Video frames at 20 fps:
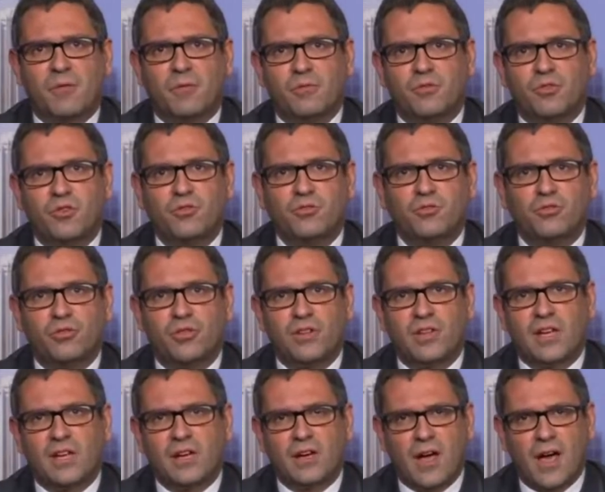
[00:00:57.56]
due to
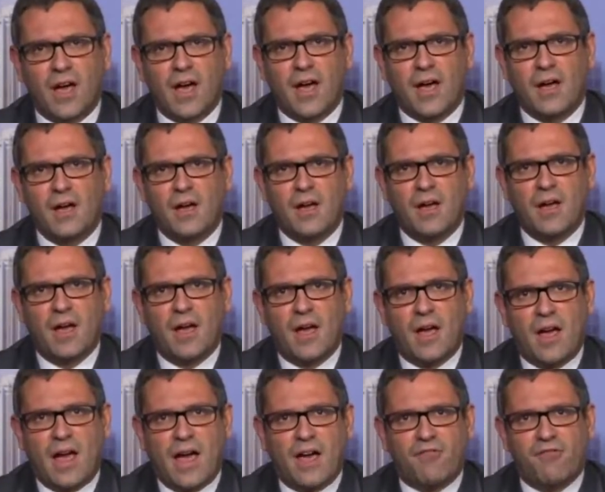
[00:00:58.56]
the
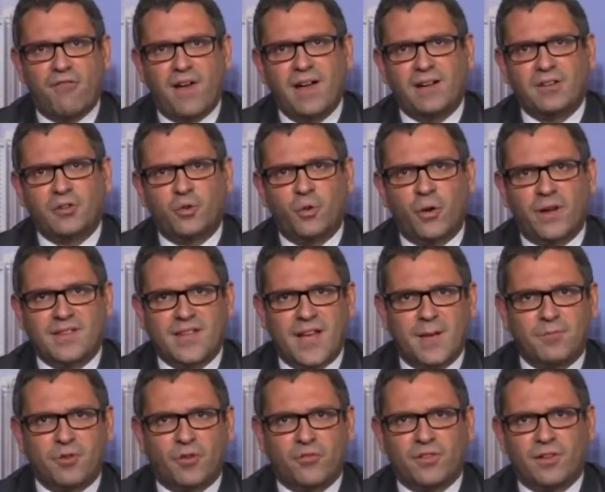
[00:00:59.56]
uh, failed coup
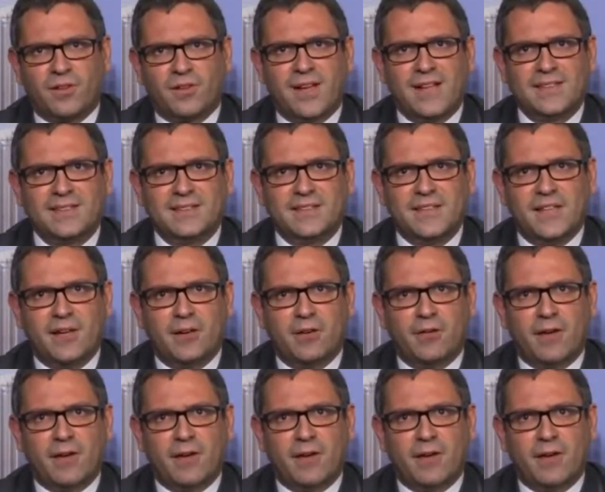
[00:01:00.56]
attempt of the last year,